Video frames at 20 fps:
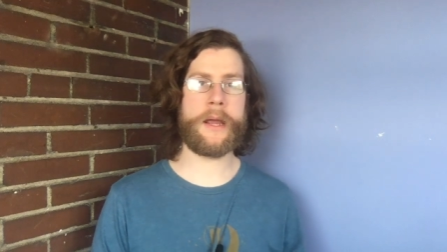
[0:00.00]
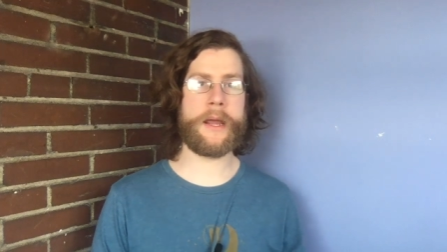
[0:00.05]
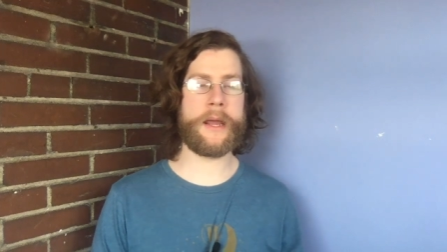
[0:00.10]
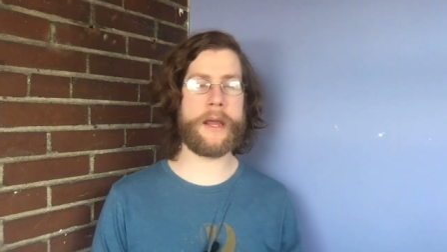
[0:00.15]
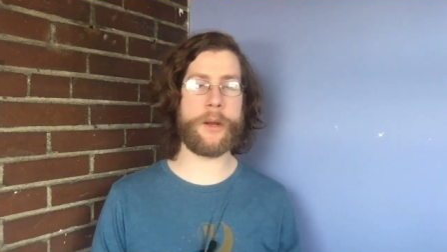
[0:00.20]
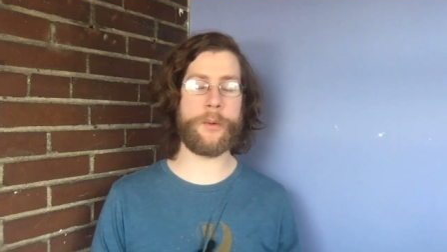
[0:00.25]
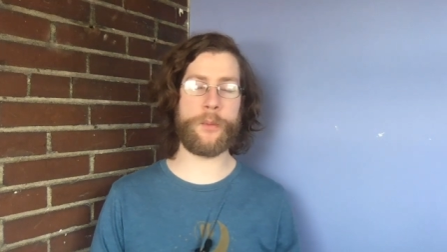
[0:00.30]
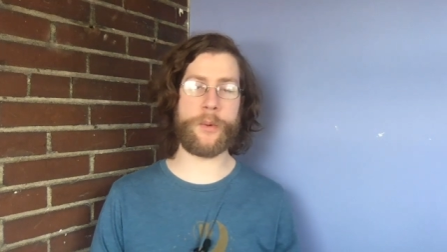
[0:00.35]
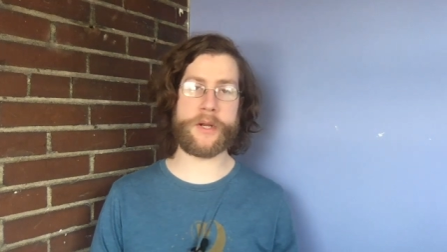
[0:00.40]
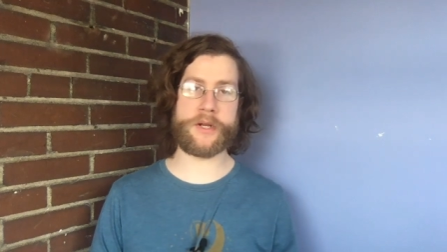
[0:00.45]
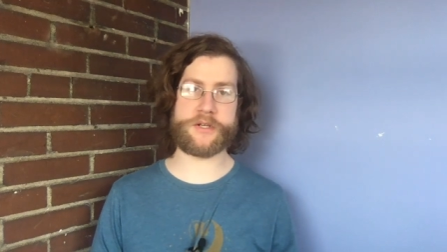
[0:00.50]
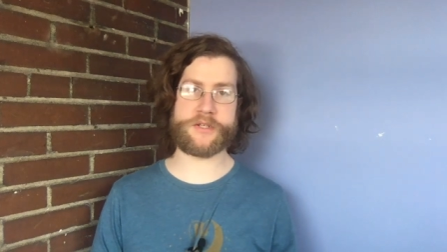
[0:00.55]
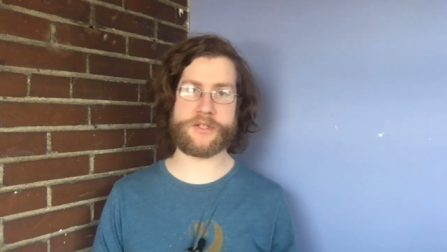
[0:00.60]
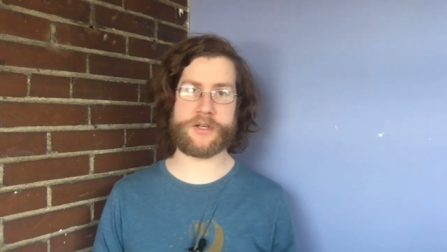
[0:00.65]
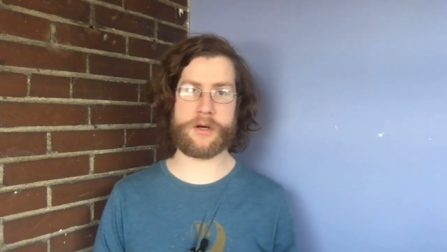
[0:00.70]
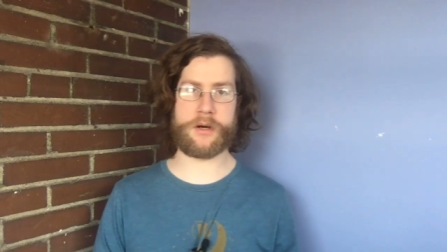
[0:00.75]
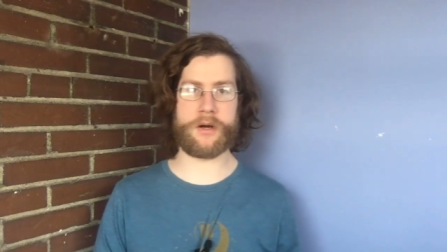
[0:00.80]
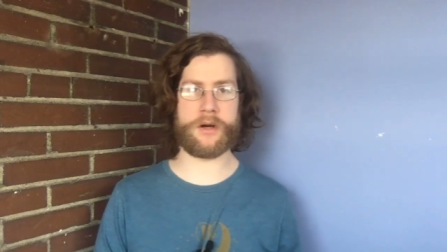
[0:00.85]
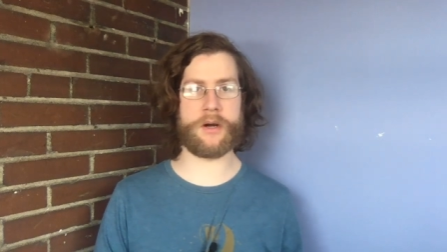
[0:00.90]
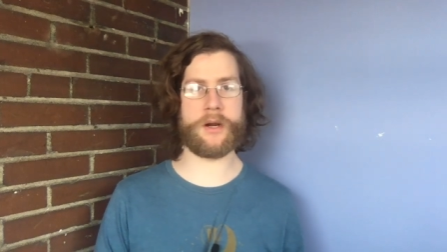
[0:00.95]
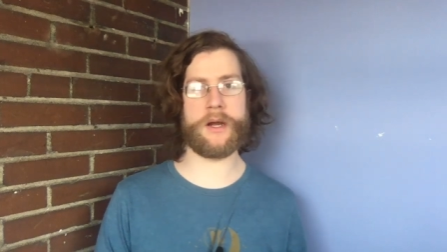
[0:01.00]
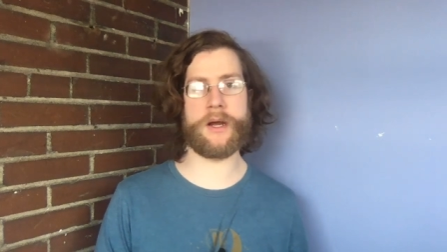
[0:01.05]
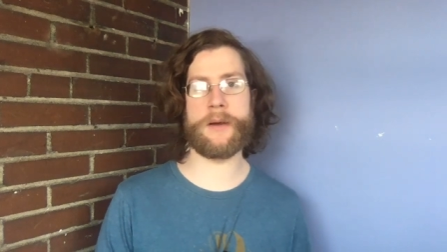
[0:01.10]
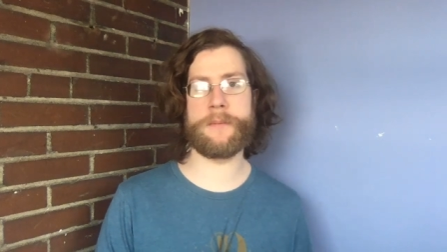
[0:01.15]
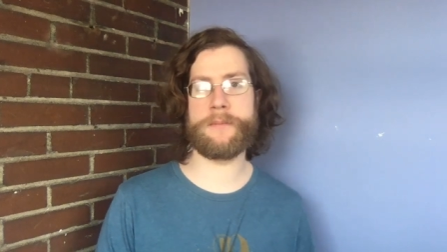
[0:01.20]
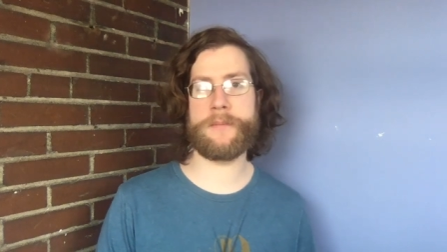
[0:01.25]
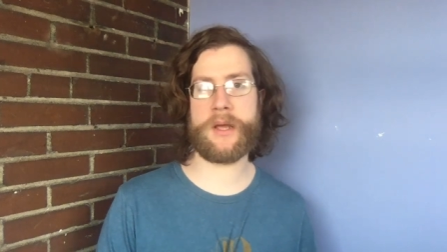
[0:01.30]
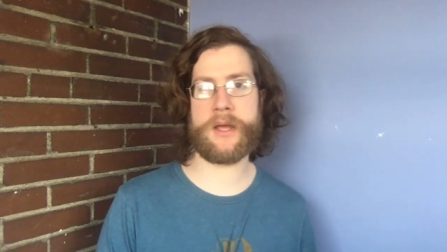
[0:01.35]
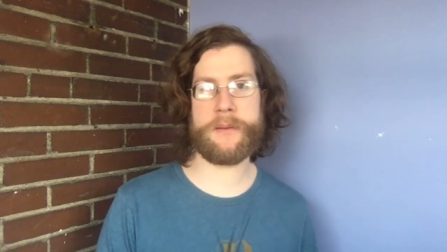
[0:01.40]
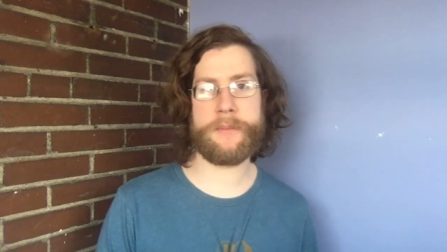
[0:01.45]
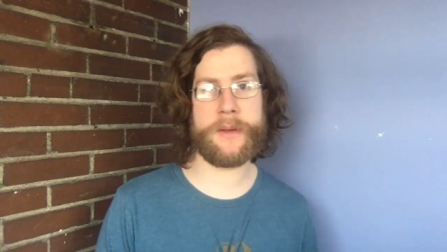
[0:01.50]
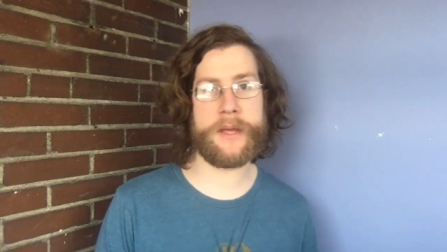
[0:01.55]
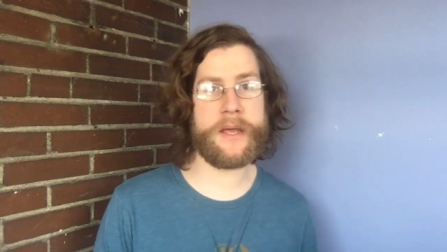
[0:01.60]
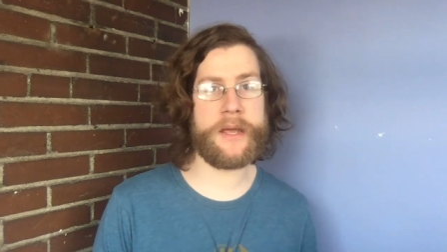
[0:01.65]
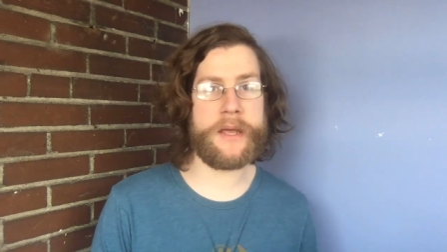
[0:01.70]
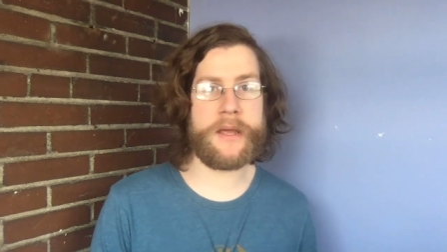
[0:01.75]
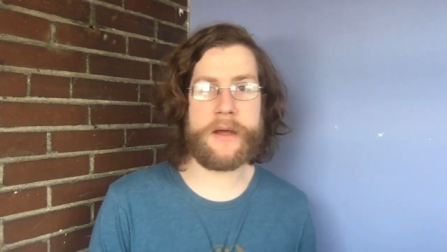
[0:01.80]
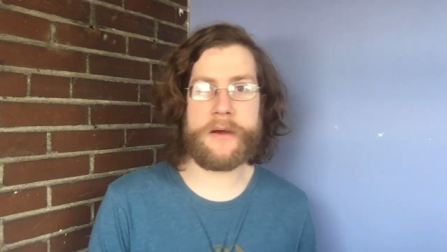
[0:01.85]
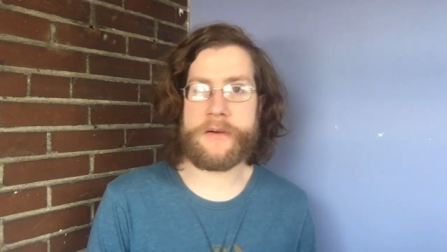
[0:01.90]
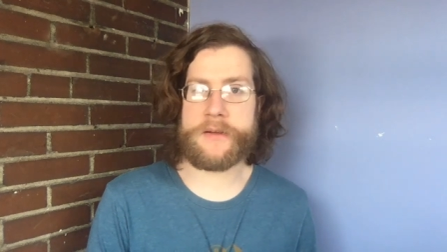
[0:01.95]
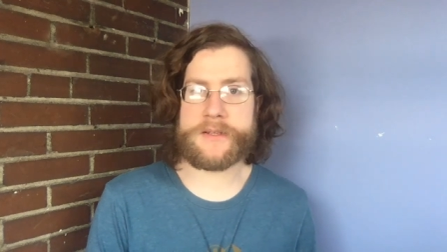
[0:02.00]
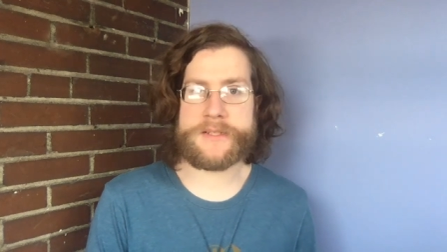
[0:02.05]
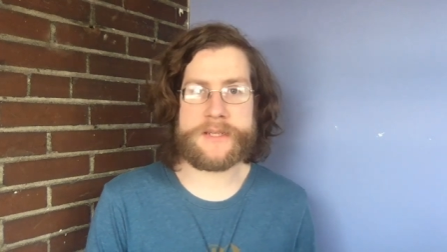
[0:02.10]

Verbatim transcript: in winter um, maybe uh,